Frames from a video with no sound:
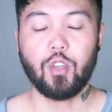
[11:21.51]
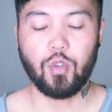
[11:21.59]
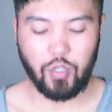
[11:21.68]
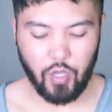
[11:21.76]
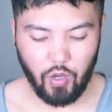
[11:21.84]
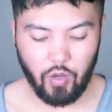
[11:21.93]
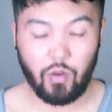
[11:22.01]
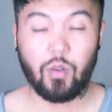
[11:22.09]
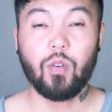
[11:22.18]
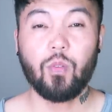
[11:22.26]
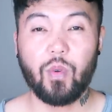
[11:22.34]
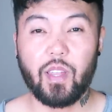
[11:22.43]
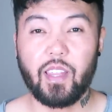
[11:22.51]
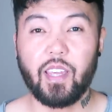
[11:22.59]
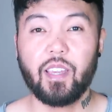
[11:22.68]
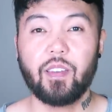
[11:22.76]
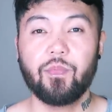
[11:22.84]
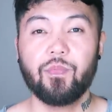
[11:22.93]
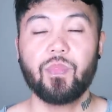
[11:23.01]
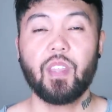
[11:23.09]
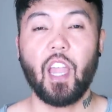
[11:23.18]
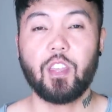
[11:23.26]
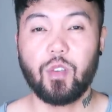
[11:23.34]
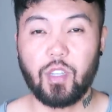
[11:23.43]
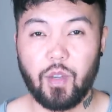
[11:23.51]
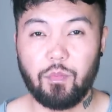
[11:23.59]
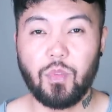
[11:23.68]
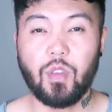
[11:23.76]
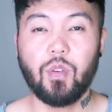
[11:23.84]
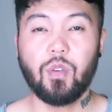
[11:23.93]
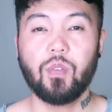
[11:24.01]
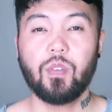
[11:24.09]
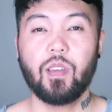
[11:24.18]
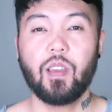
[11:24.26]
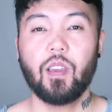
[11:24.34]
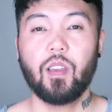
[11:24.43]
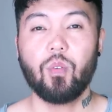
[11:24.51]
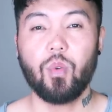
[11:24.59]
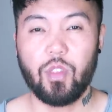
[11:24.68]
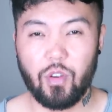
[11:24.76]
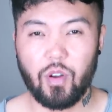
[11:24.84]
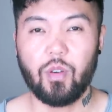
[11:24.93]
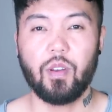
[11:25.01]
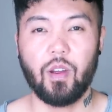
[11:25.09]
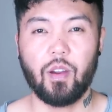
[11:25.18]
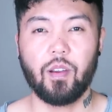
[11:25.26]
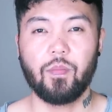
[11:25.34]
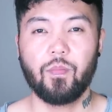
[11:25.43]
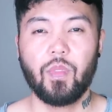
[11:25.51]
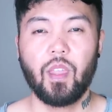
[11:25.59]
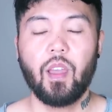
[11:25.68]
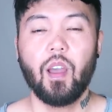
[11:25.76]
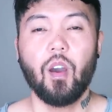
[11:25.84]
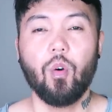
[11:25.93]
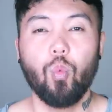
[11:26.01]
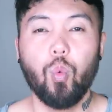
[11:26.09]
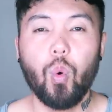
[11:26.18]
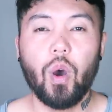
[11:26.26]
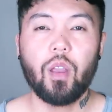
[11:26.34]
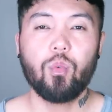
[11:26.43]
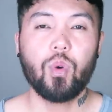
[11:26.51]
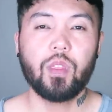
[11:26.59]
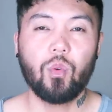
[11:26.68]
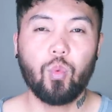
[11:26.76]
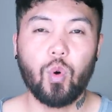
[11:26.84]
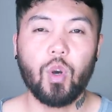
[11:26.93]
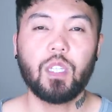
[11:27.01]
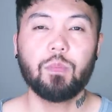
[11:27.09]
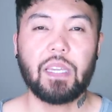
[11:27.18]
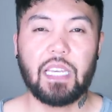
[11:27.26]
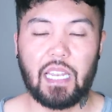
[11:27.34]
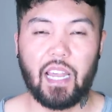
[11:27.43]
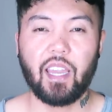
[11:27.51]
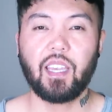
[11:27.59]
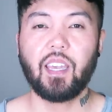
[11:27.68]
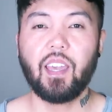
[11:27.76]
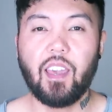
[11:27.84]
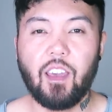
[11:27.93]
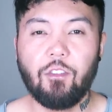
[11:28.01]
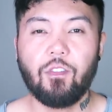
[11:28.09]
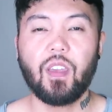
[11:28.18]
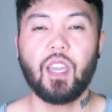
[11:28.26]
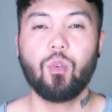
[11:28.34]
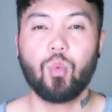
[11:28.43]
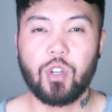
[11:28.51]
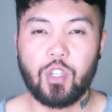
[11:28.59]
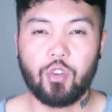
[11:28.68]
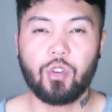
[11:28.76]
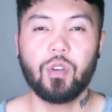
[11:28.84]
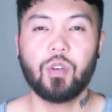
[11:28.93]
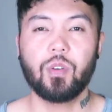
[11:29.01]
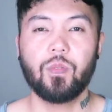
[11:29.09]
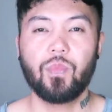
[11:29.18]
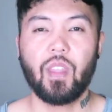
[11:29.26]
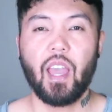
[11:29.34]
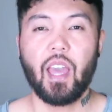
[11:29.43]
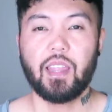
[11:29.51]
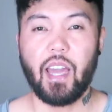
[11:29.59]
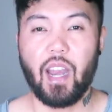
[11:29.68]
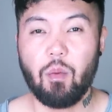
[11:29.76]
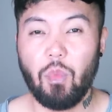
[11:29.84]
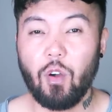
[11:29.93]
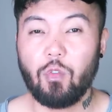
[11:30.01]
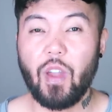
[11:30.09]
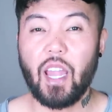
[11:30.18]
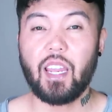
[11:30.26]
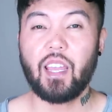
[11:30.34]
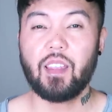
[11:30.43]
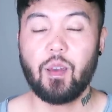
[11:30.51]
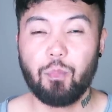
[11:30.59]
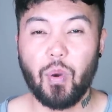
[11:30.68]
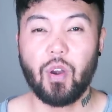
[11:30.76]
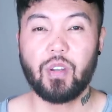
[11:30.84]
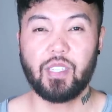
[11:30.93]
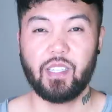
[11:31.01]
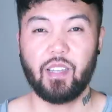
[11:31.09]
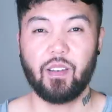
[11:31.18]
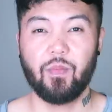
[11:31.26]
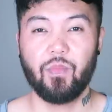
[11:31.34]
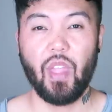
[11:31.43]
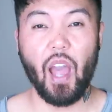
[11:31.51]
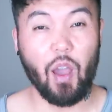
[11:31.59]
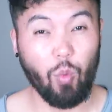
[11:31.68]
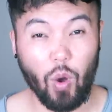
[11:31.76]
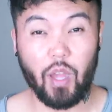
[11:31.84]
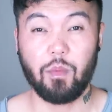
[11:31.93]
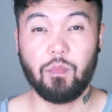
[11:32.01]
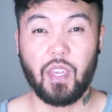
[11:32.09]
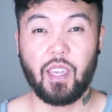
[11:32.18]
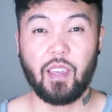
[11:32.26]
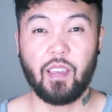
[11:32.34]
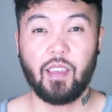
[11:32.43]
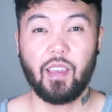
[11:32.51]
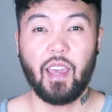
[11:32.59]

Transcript: You go within and you commune with your own heart. What would the world be like if it were true that I'm already the person I want to be?